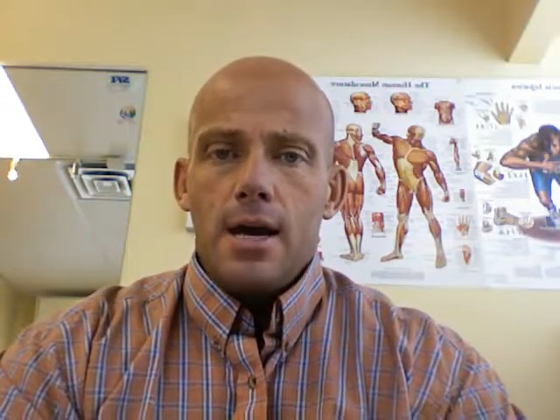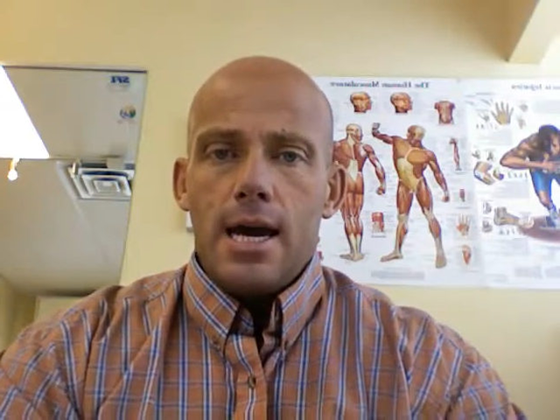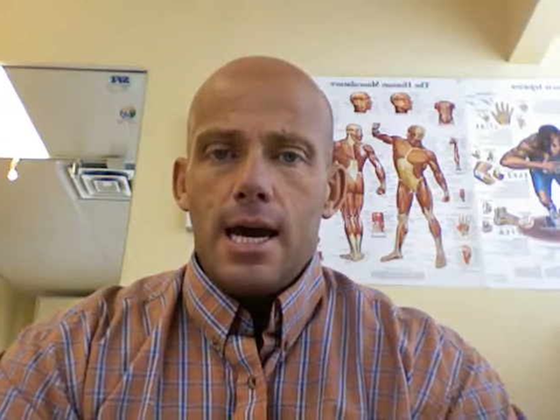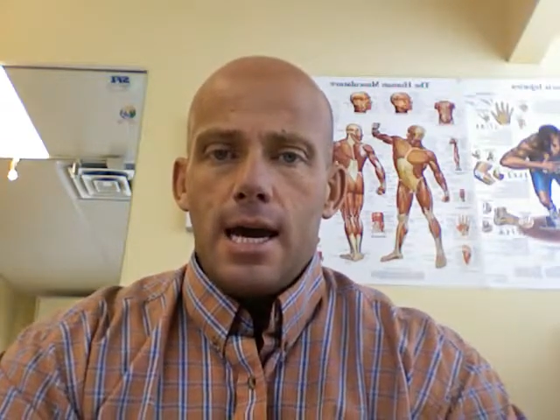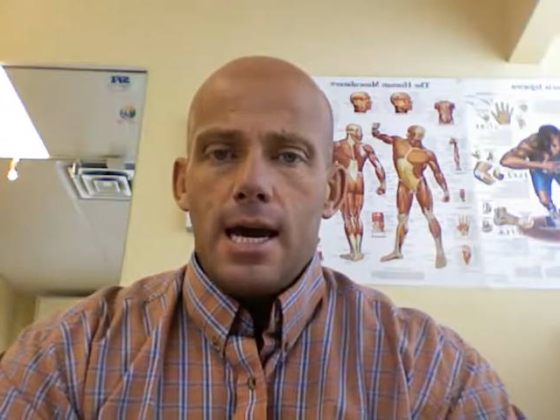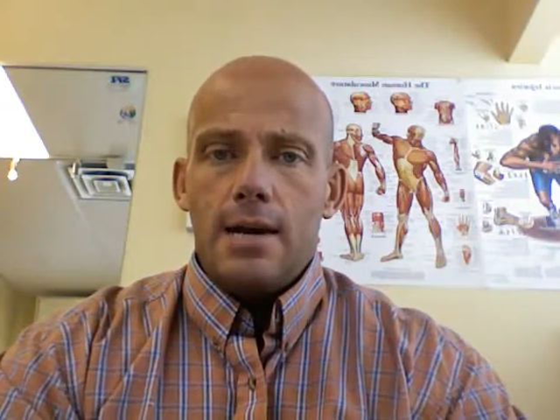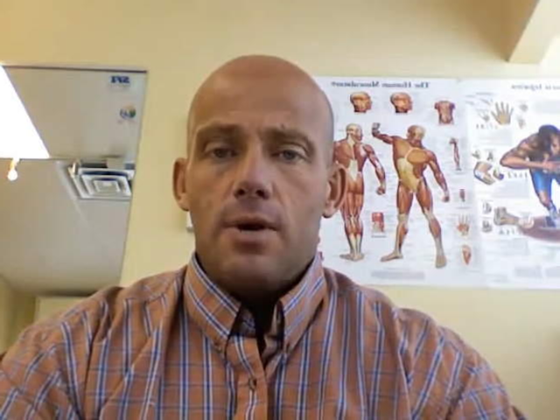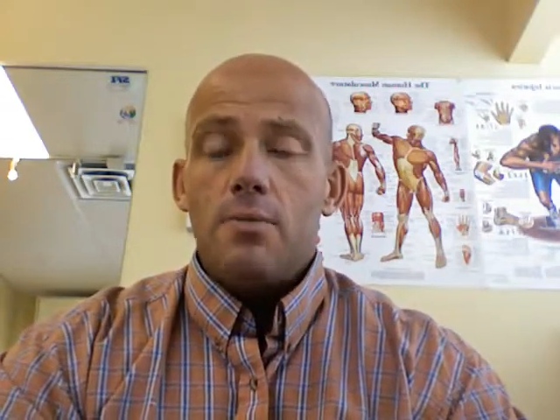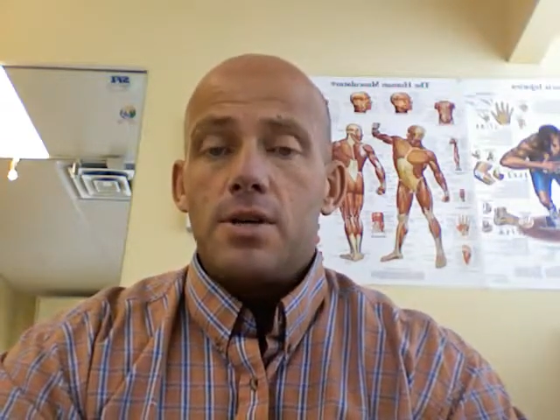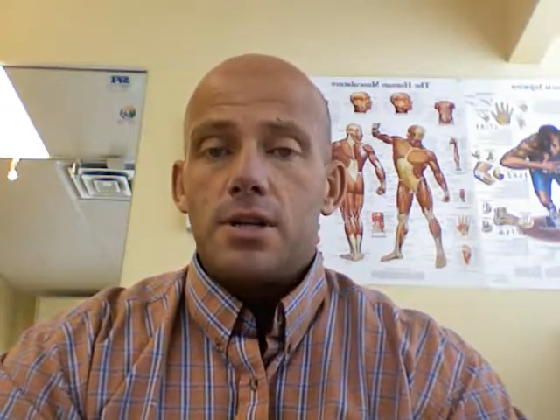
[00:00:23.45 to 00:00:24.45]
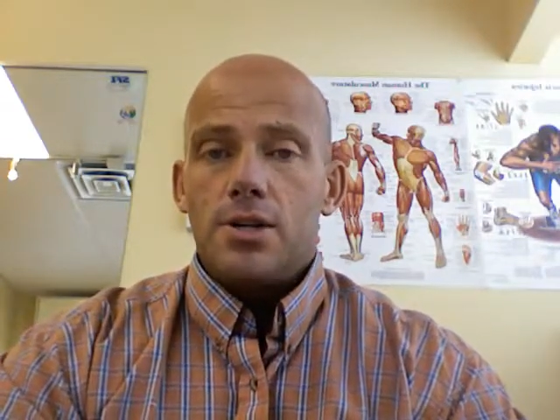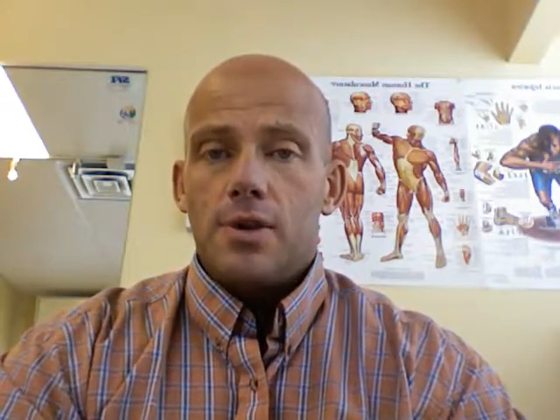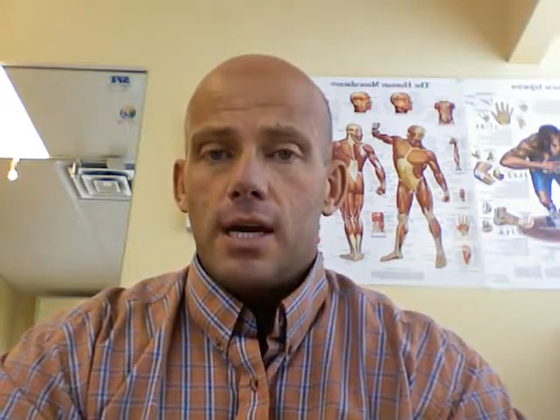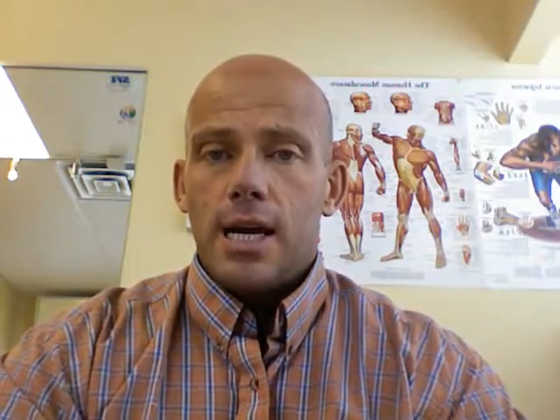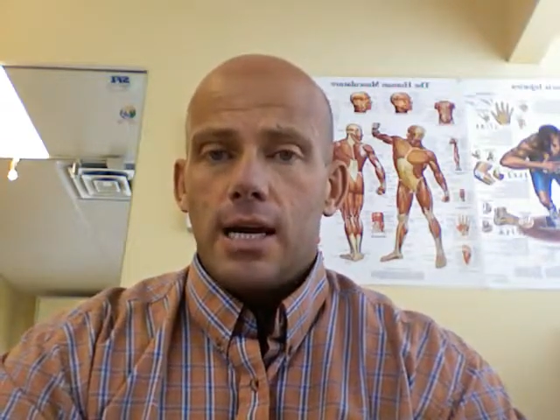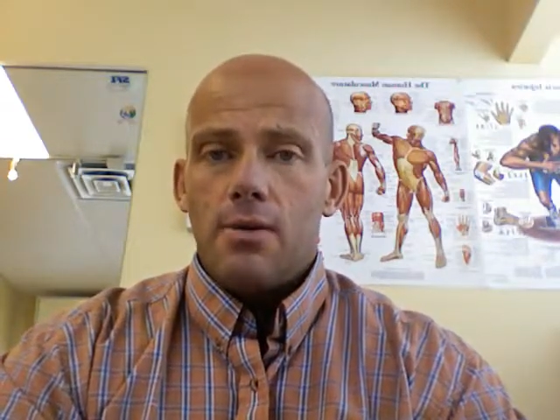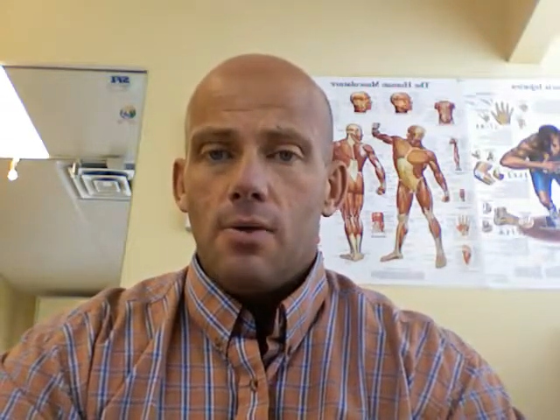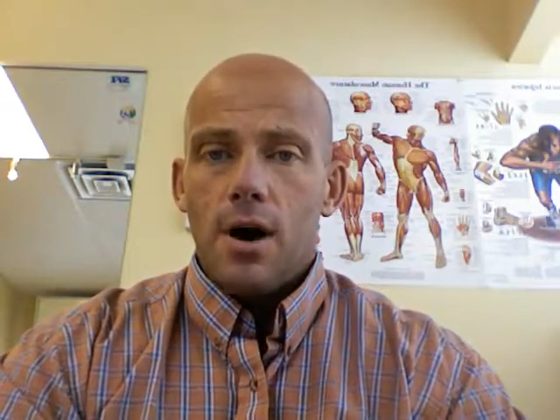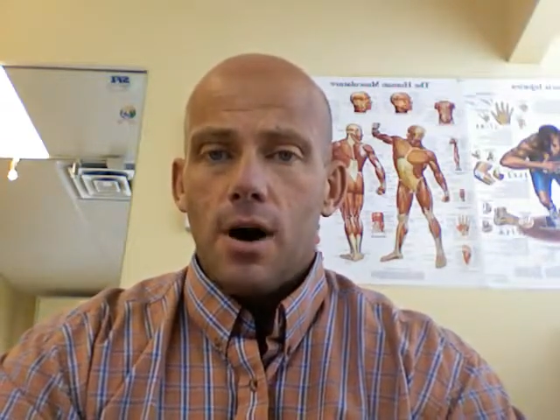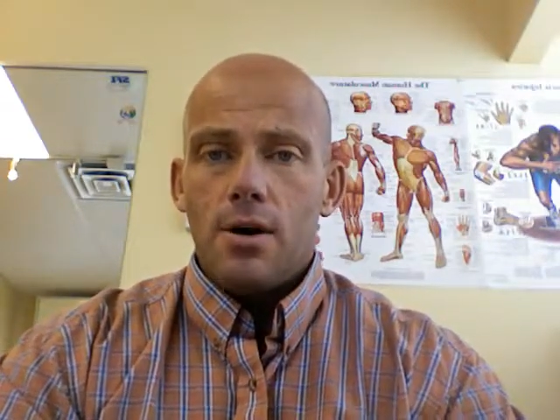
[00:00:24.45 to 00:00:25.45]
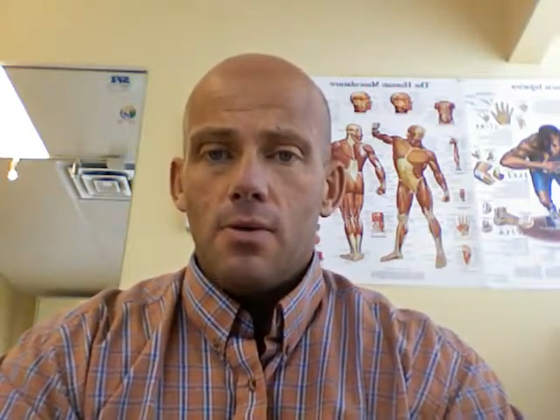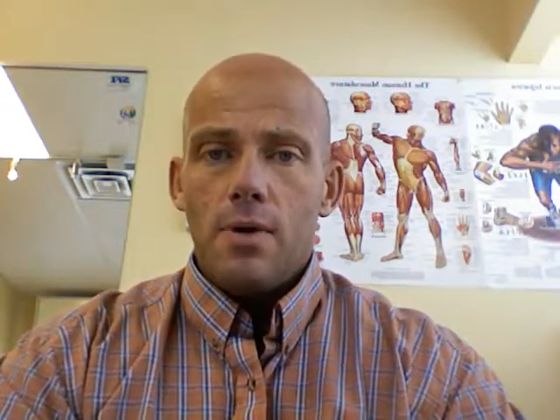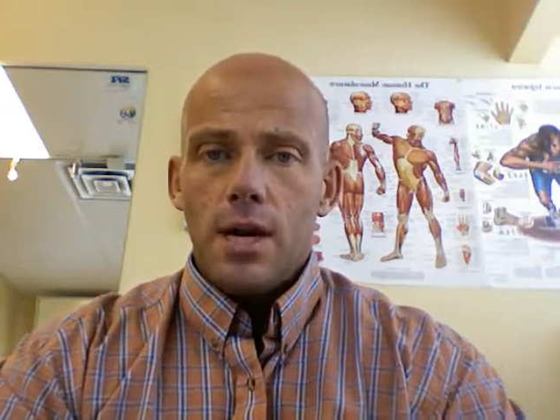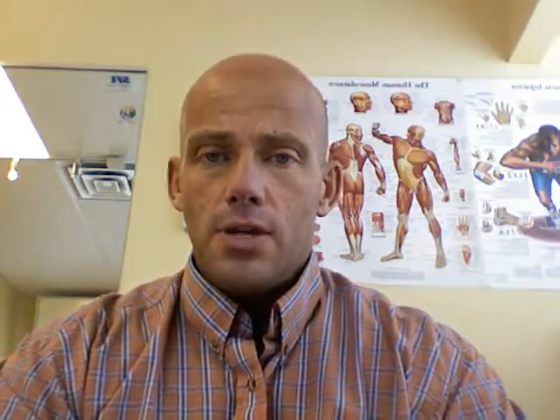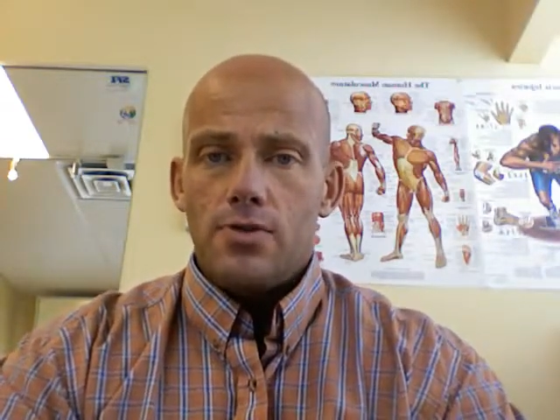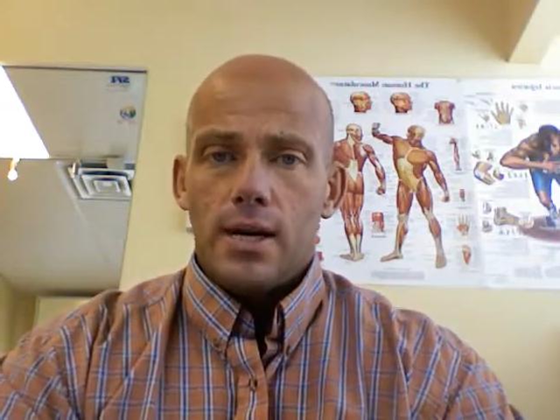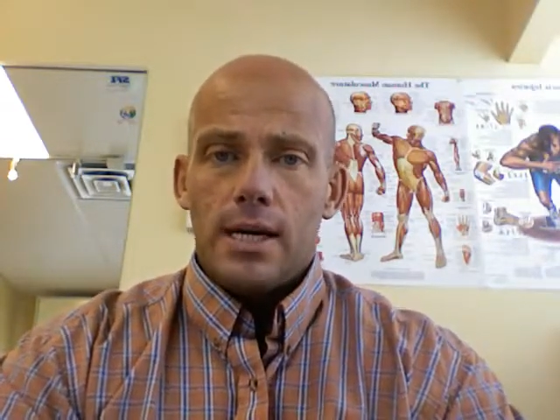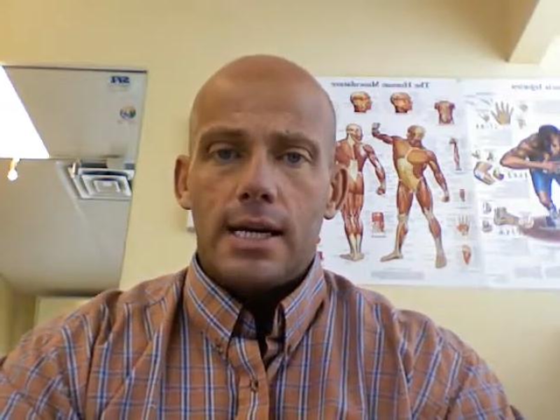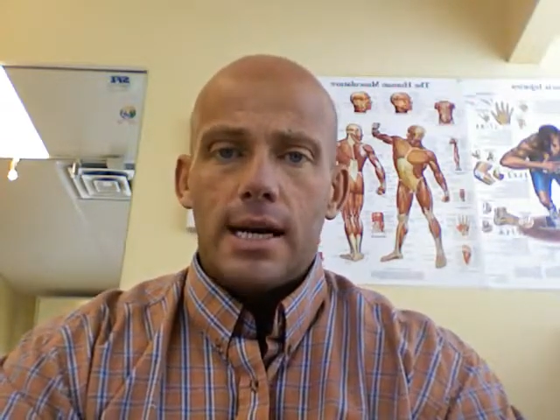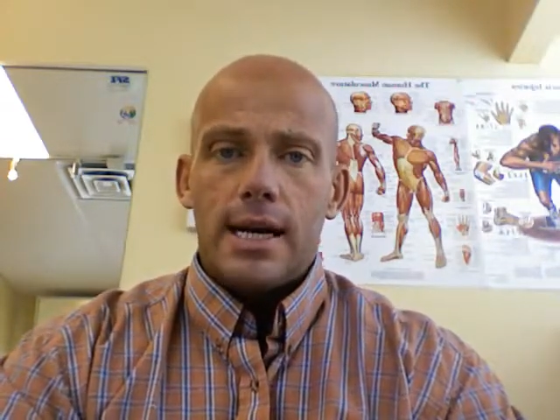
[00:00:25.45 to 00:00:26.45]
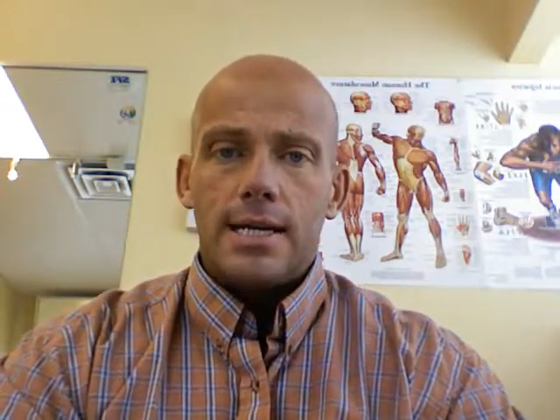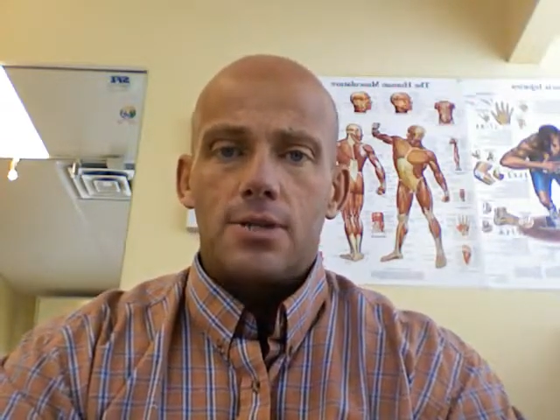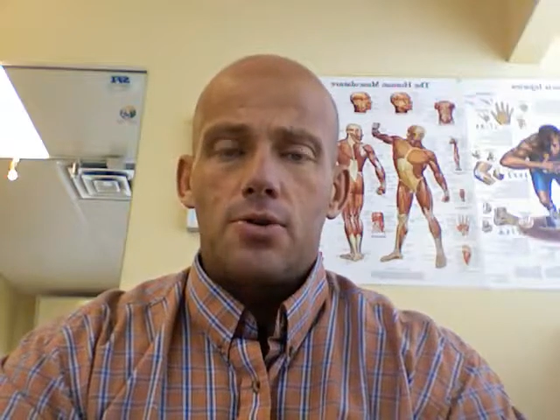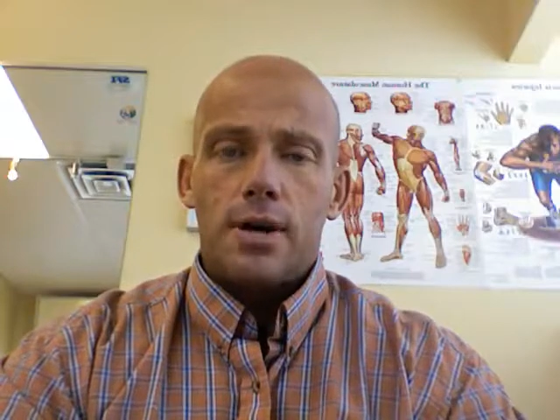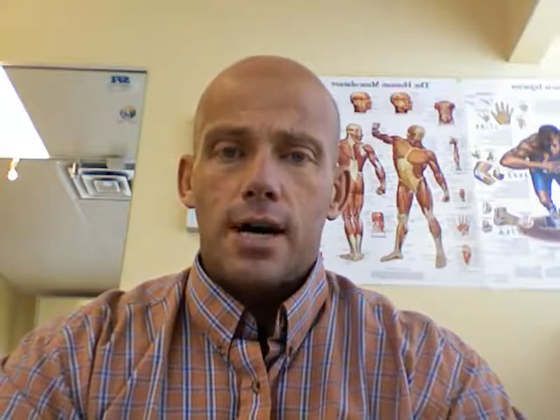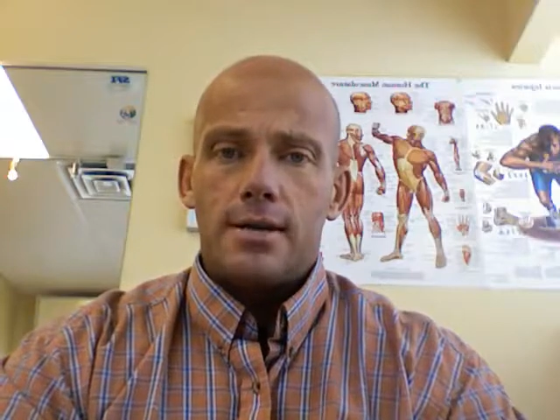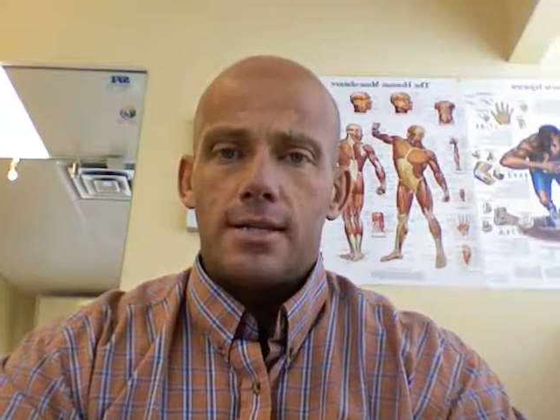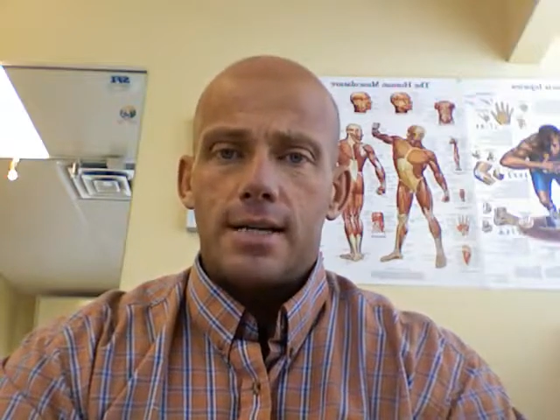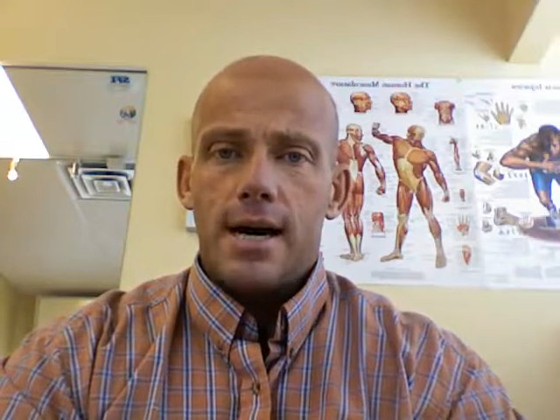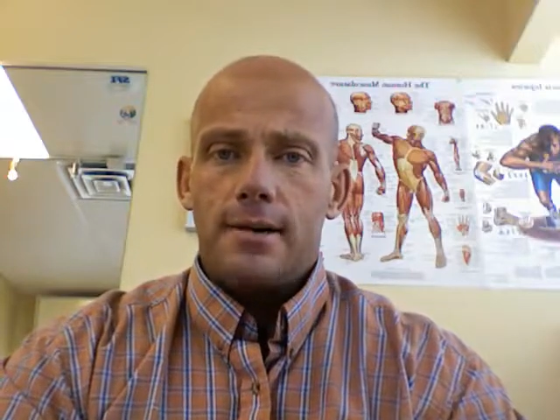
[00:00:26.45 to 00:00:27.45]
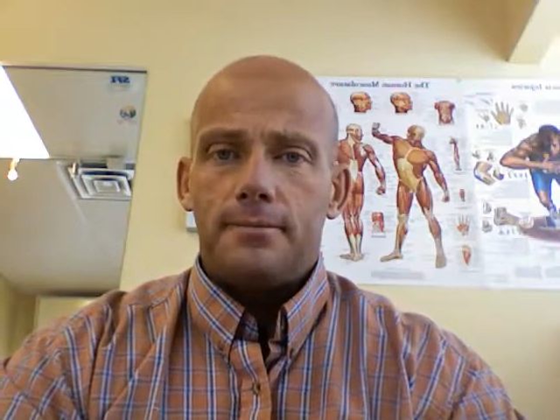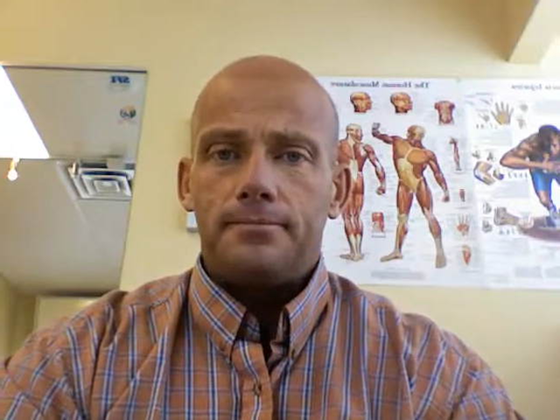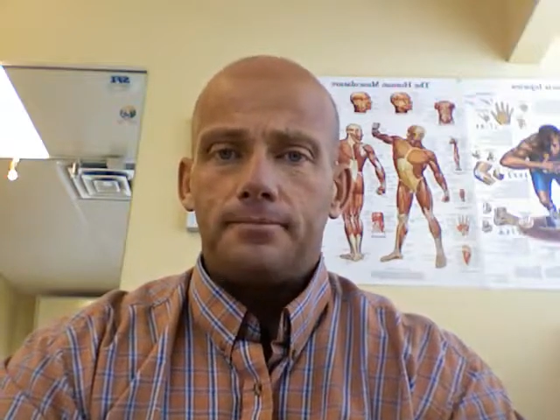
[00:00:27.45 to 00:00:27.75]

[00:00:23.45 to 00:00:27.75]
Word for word: And when we start drinking water, we drink it like it's going out of style.